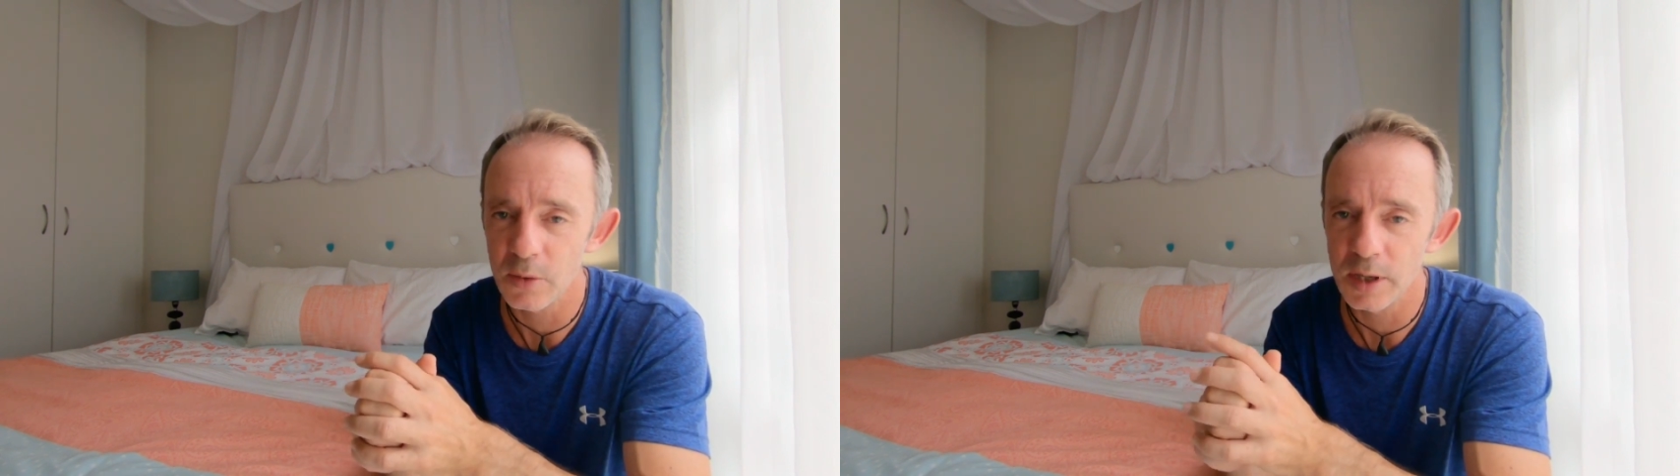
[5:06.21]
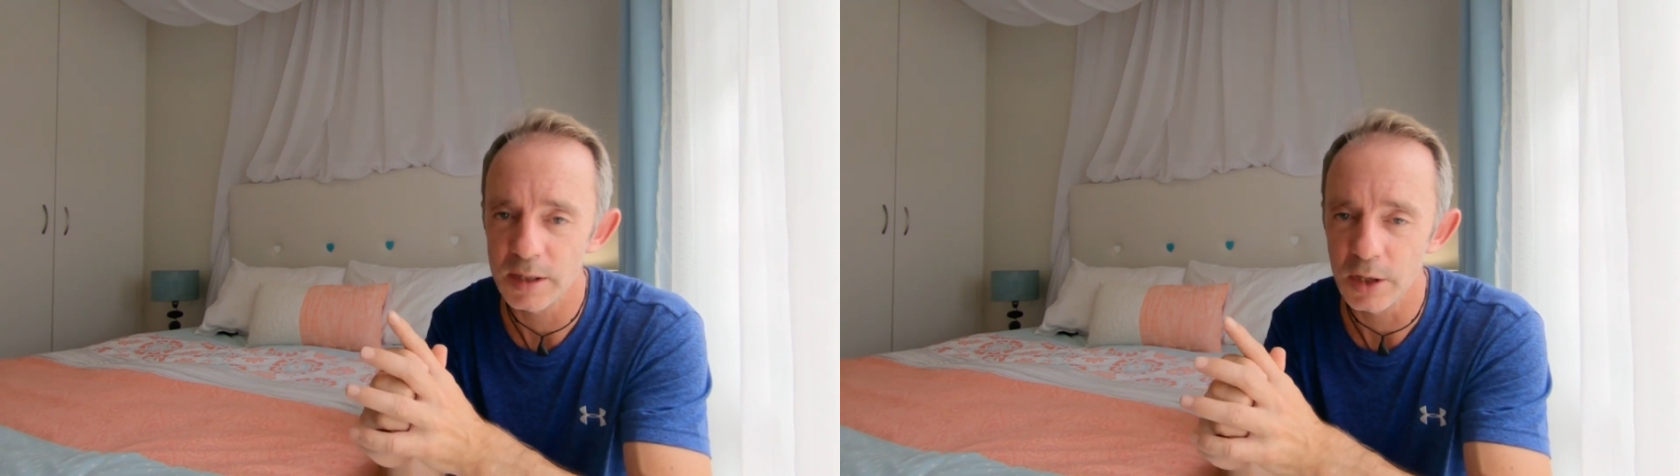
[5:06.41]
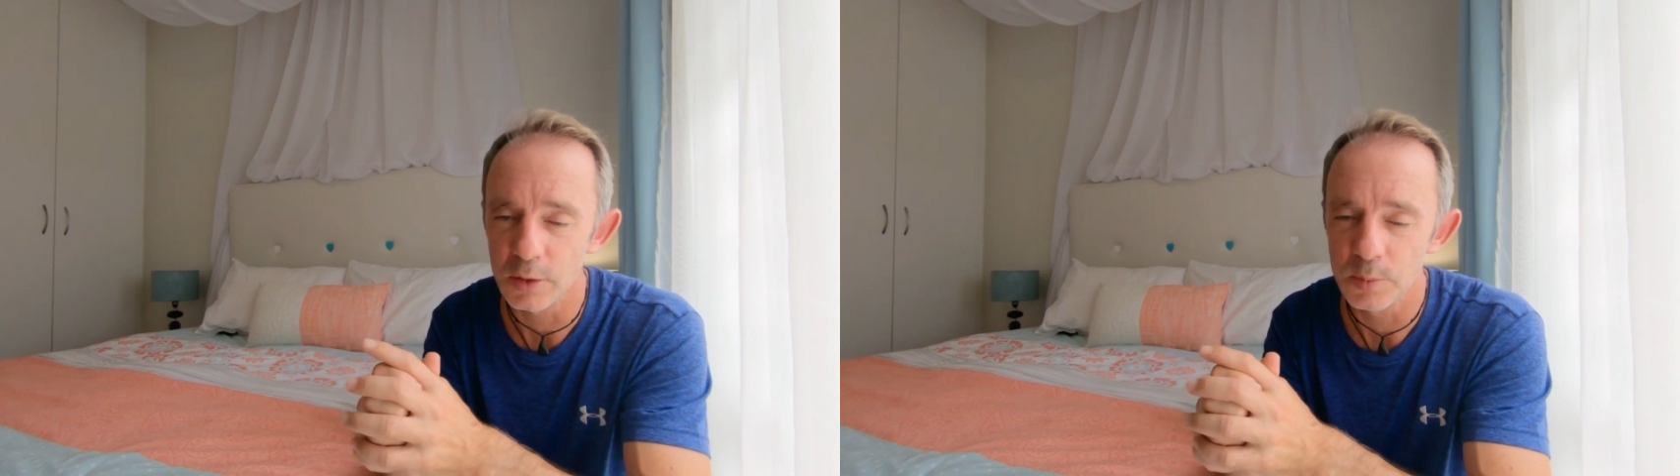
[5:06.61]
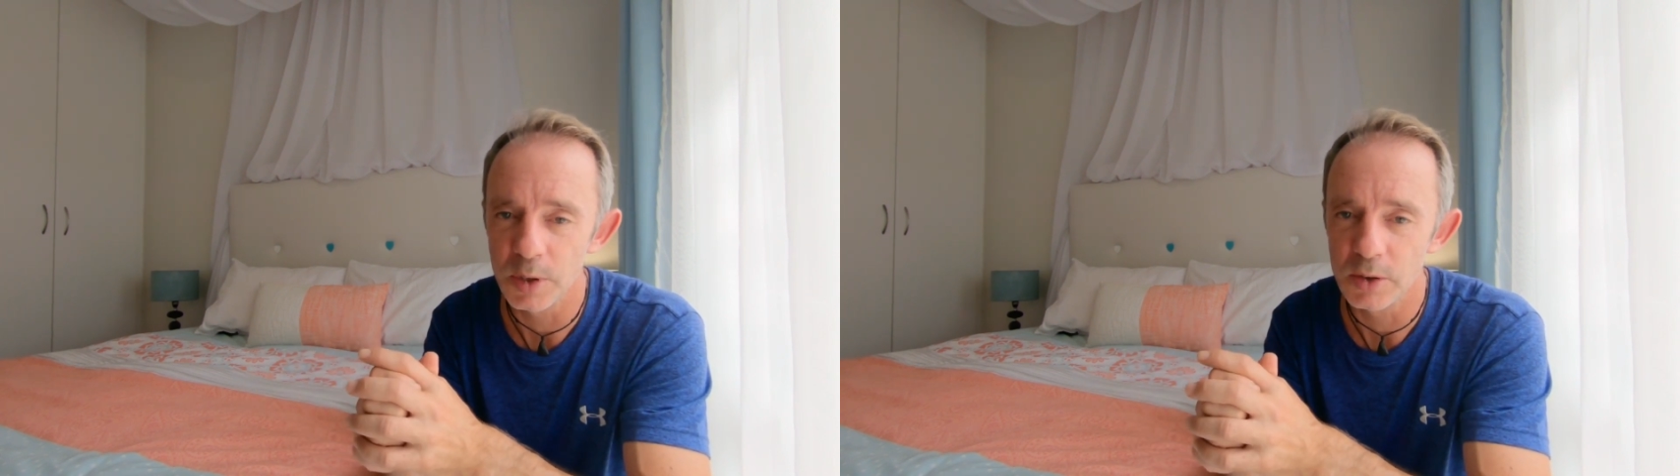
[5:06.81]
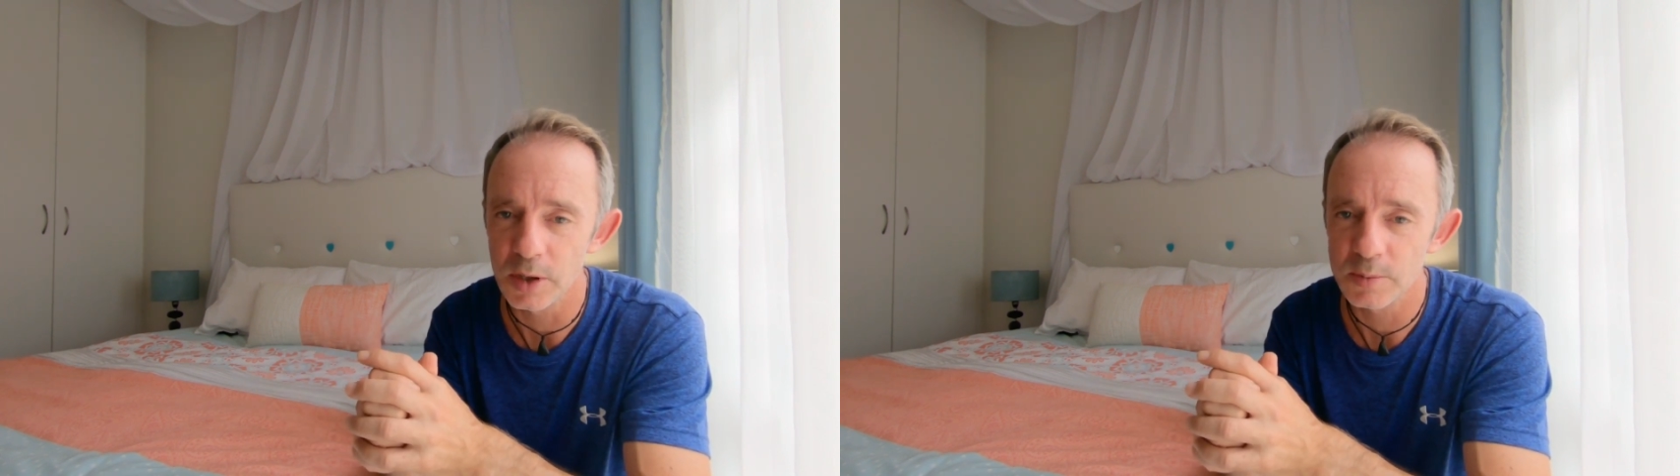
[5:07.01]
and go and
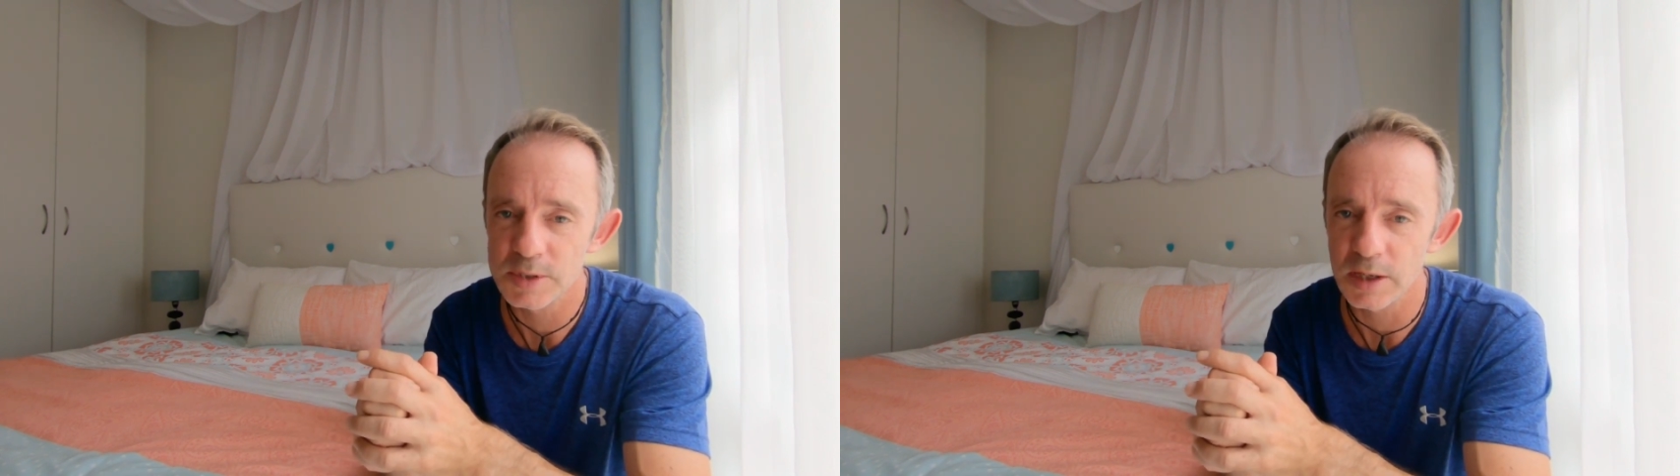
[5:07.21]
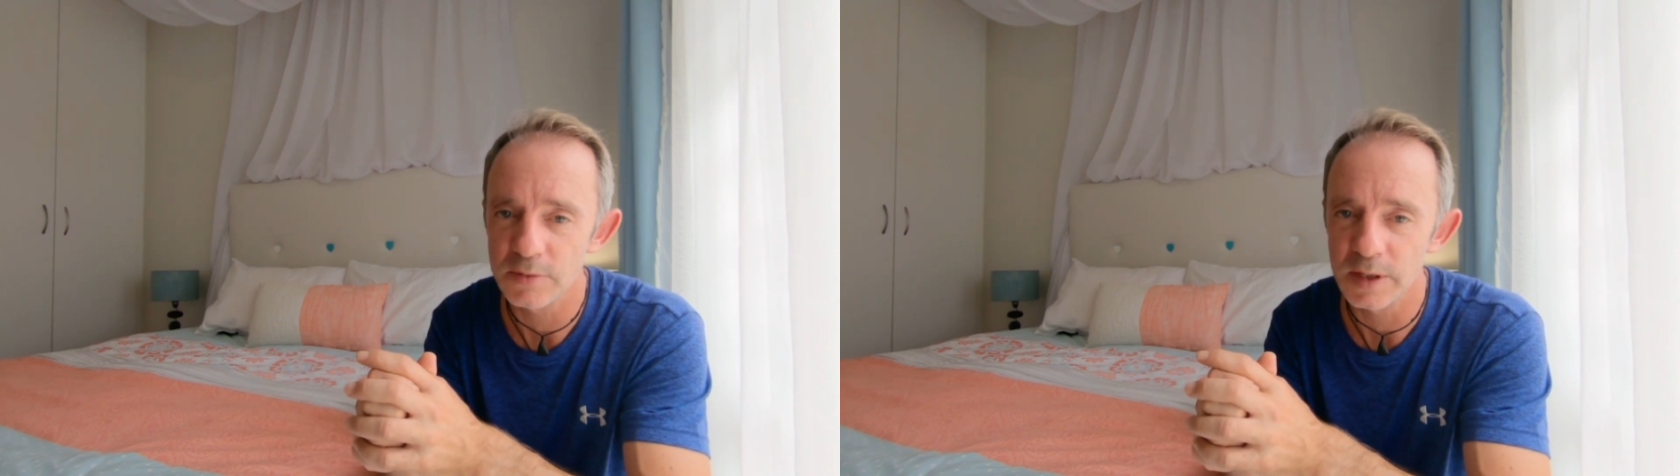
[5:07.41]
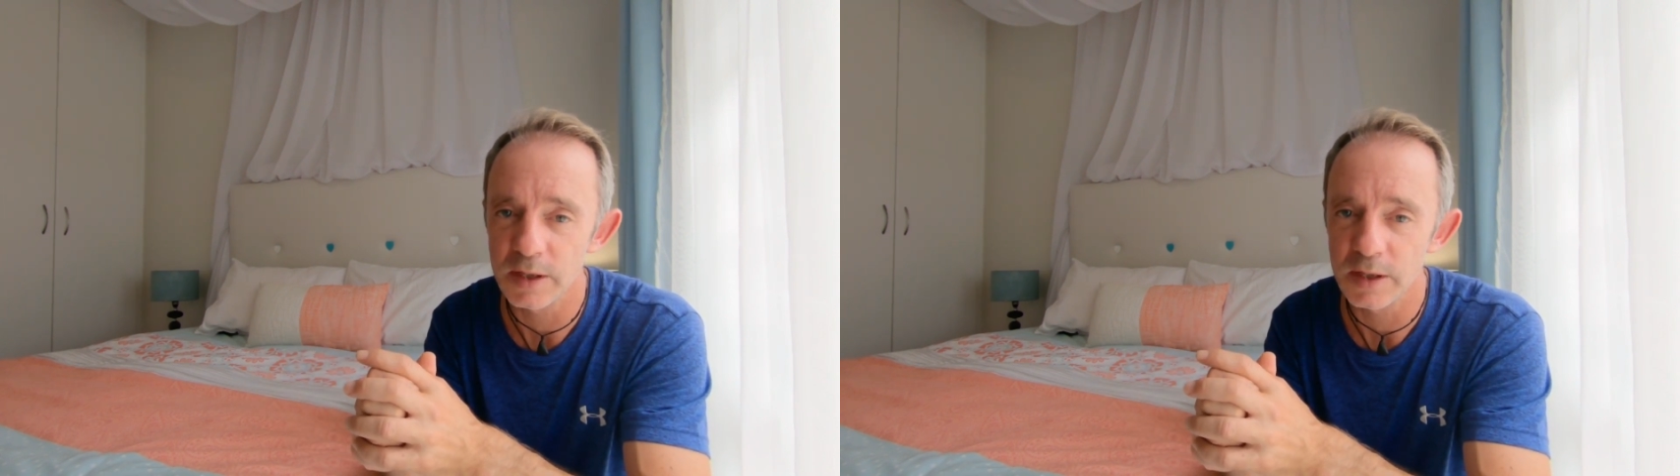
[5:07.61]
pick you up safely.